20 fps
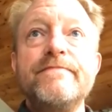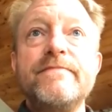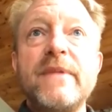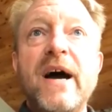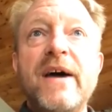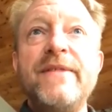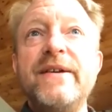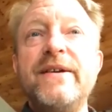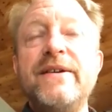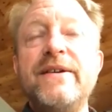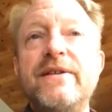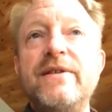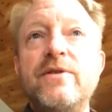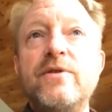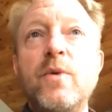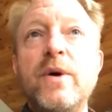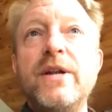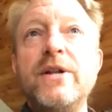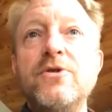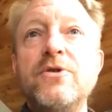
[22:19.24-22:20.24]
I think
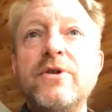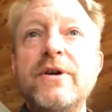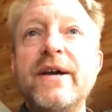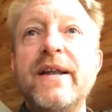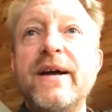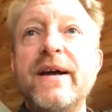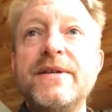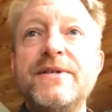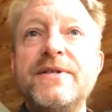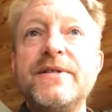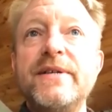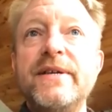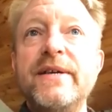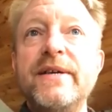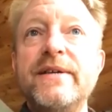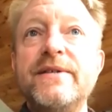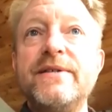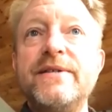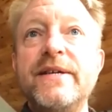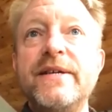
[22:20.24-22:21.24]
the way to look at us
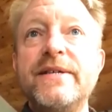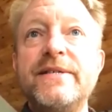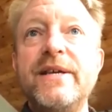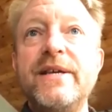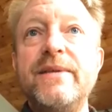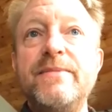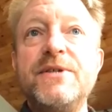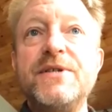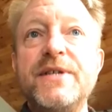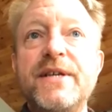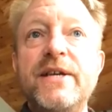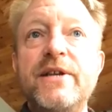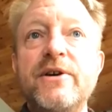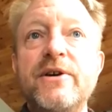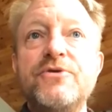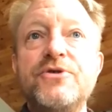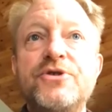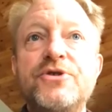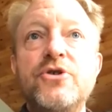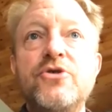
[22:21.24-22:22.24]
is ticks and
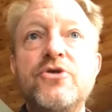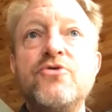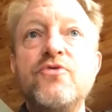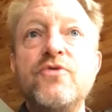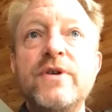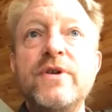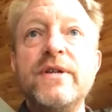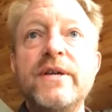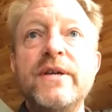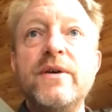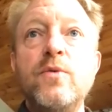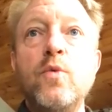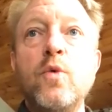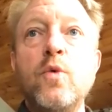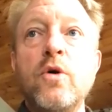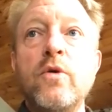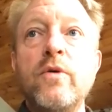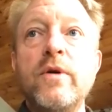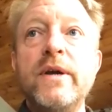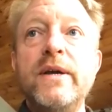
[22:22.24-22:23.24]
mosquitoes don't really
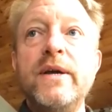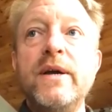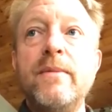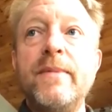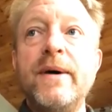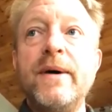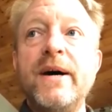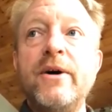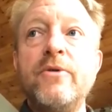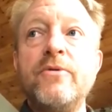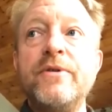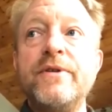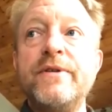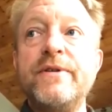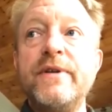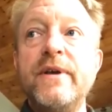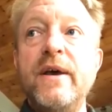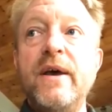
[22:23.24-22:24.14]
worry about